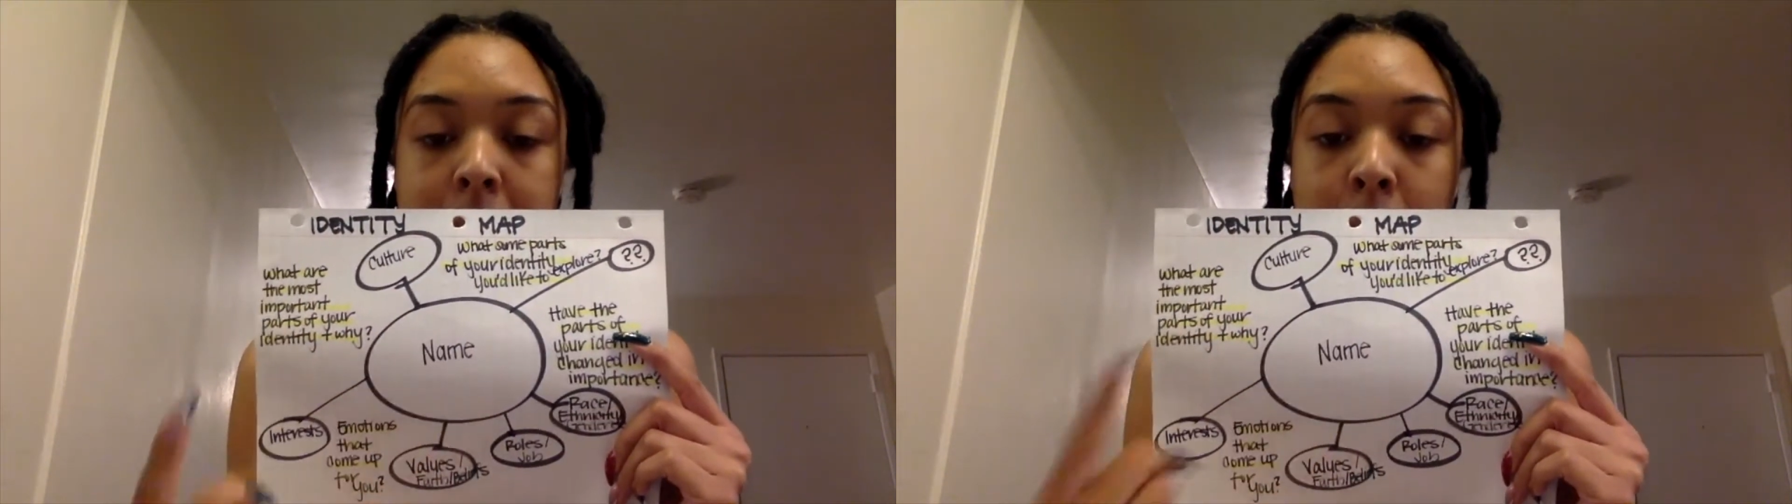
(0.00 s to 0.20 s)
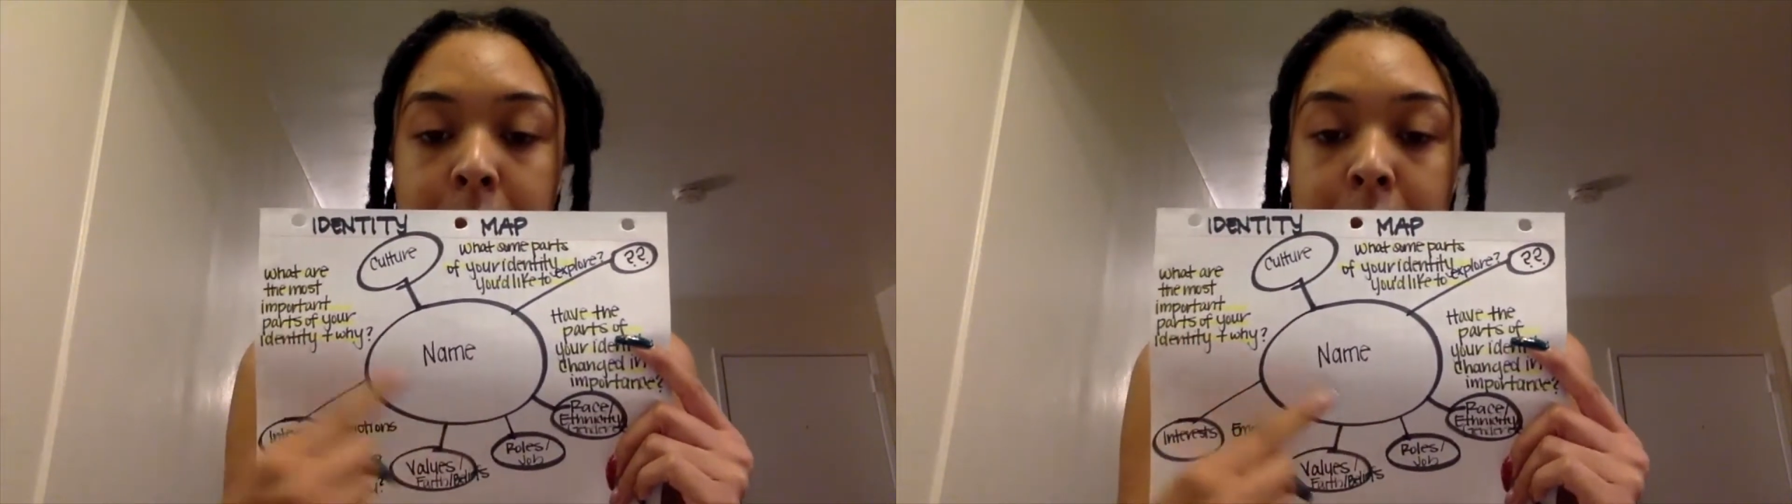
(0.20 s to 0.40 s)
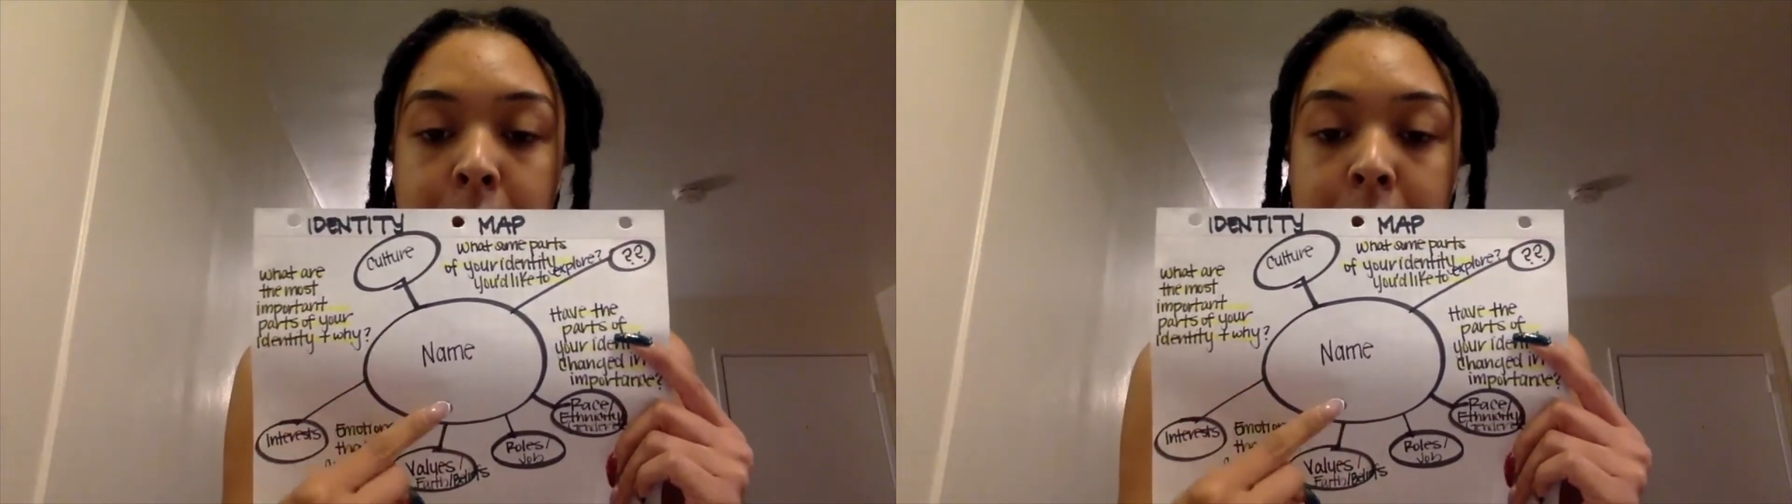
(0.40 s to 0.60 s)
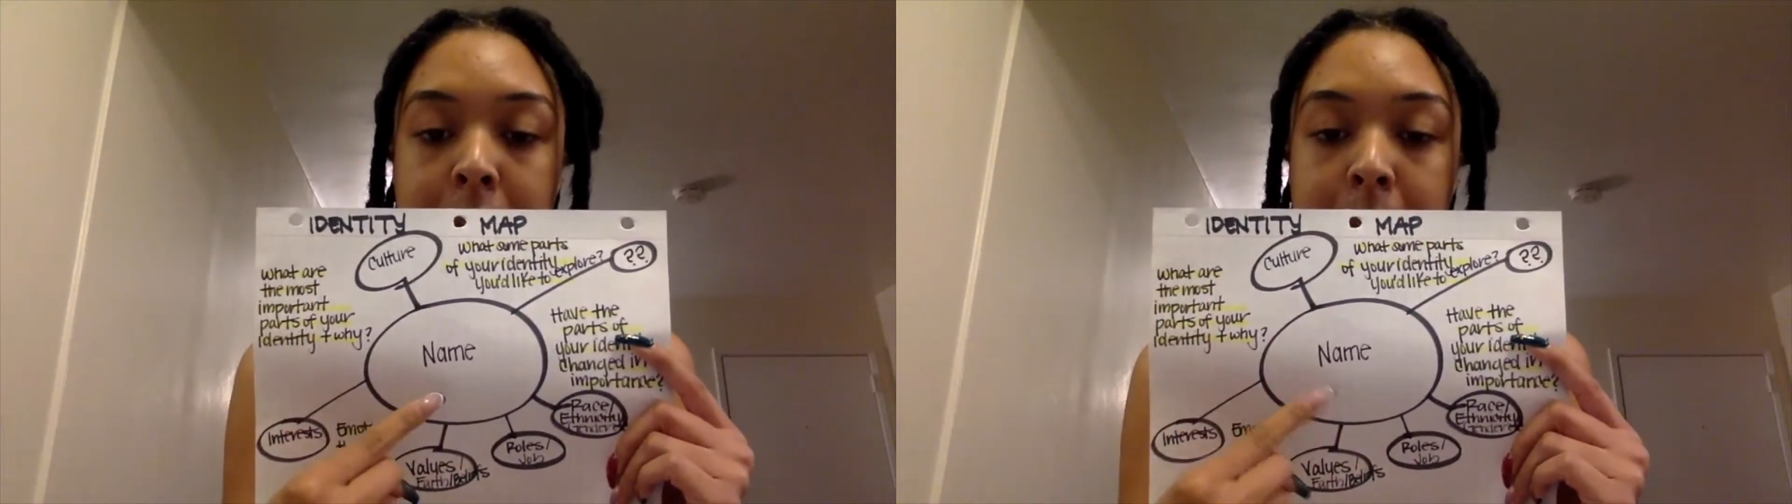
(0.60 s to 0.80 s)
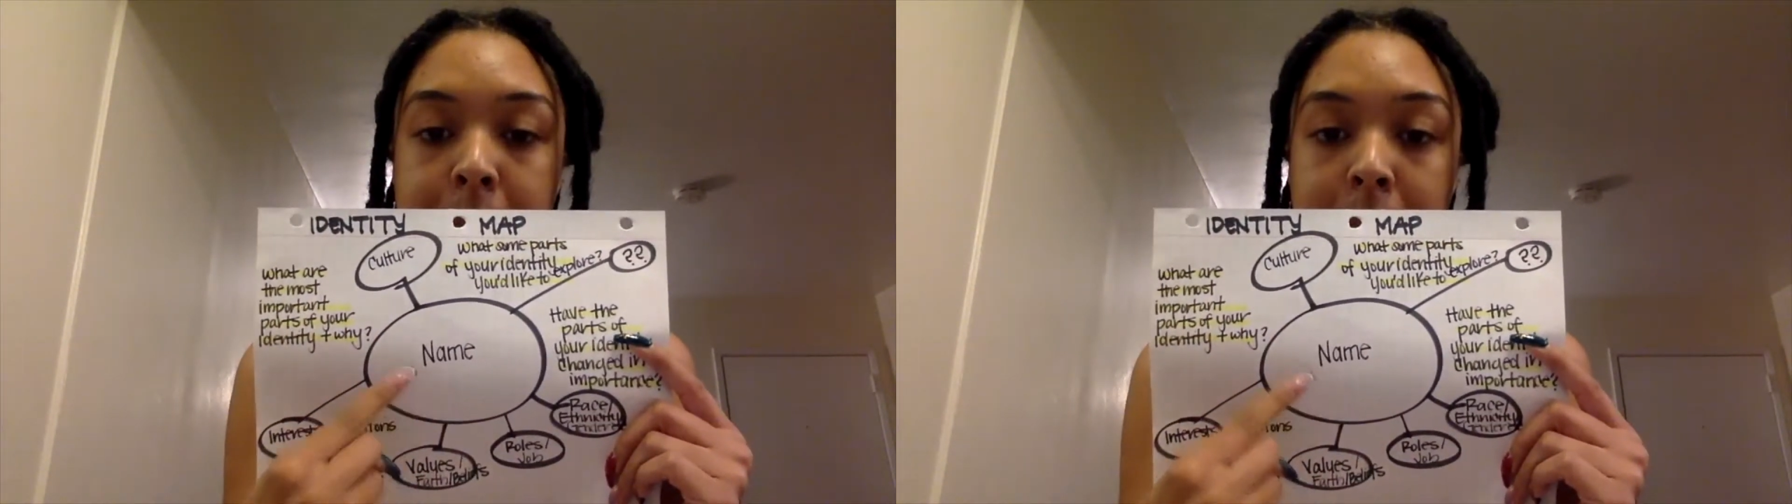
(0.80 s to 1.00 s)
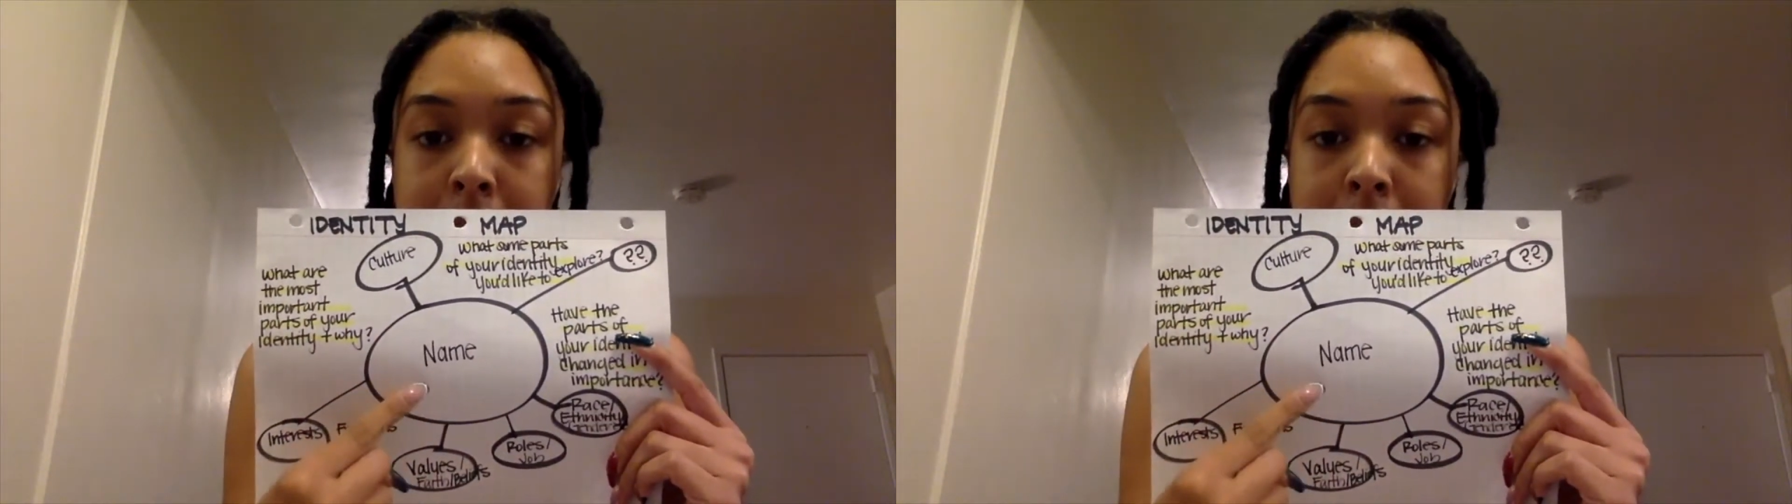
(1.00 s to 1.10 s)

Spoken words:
with your name in